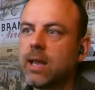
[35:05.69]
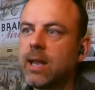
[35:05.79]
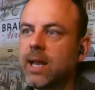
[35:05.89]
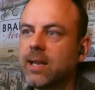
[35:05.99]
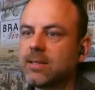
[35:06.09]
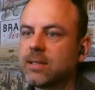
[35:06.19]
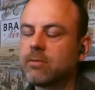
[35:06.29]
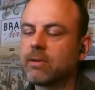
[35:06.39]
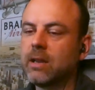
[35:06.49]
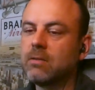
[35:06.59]
And I
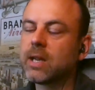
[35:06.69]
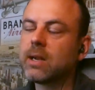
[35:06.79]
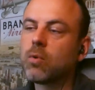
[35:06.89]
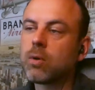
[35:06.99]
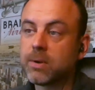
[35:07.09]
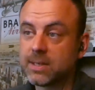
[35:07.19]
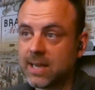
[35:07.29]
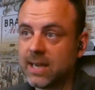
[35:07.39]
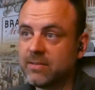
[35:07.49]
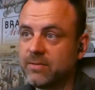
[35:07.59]
disagree. You'll get a more
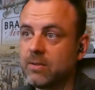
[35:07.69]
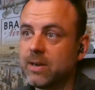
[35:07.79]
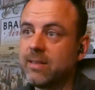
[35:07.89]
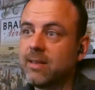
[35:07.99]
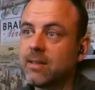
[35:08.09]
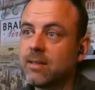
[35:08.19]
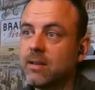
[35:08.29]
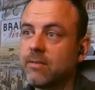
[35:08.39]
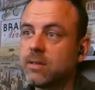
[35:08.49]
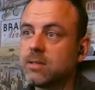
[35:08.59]
precise view. And I think the
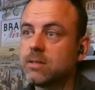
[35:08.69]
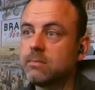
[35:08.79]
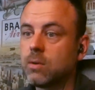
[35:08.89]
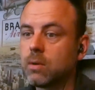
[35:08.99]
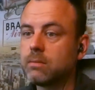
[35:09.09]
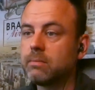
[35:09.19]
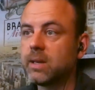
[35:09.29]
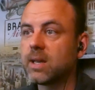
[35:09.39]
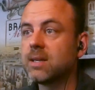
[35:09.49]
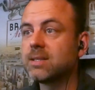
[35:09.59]
difference is
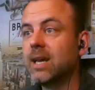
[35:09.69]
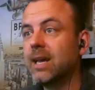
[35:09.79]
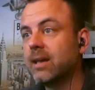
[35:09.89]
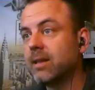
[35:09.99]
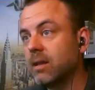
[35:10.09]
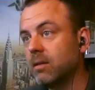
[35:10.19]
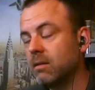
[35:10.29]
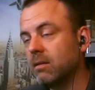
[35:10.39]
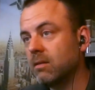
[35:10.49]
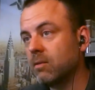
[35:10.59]
important because
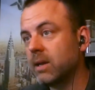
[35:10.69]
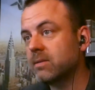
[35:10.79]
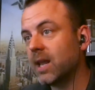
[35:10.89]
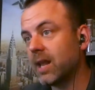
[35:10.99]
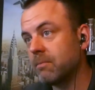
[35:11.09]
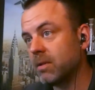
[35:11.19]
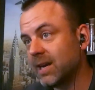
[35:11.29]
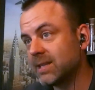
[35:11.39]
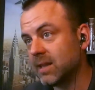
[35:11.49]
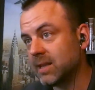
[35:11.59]
the way you said it
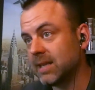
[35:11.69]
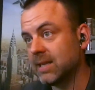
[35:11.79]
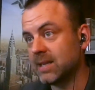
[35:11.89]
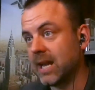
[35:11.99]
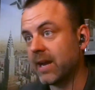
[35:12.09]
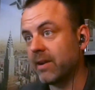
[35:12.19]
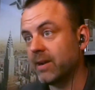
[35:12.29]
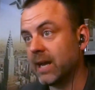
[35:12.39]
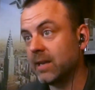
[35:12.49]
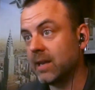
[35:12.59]
implies that this isn't
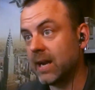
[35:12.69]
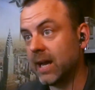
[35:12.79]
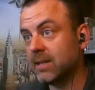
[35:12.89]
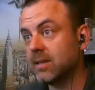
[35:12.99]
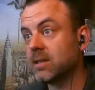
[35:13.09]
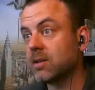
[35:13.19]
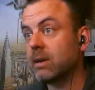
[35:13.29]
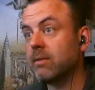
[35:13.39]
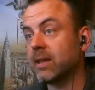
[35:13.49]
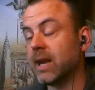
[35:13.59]
accurate. And I
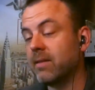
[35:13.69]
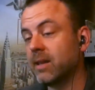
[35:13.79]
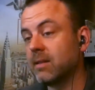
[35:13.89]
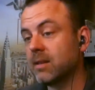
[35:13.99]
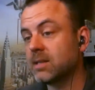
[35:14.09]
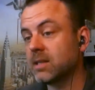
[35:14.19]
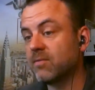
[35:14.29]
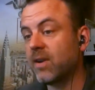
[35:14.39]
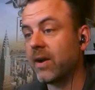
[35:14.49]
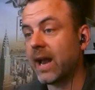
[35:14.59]
disagree with that. I think this
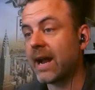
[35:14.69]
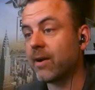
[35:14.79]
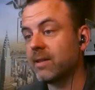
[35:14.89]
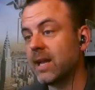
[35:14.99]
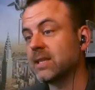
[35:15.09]
is very accurate.